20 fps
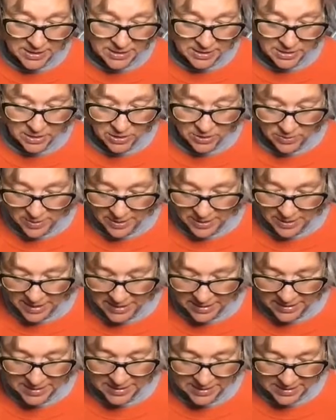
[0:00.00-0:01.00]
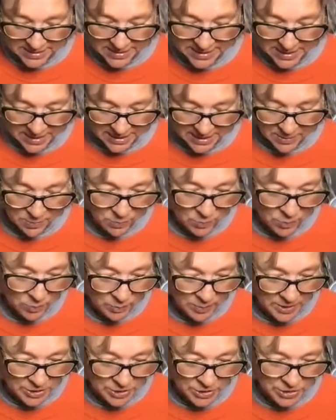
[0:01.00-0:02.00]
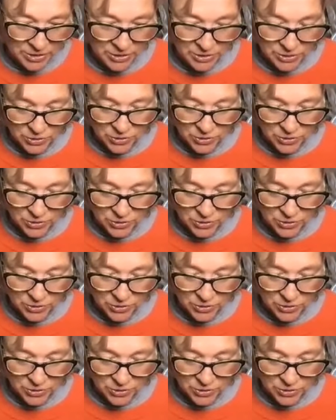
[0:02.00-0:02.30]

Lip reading: So let's see what wishes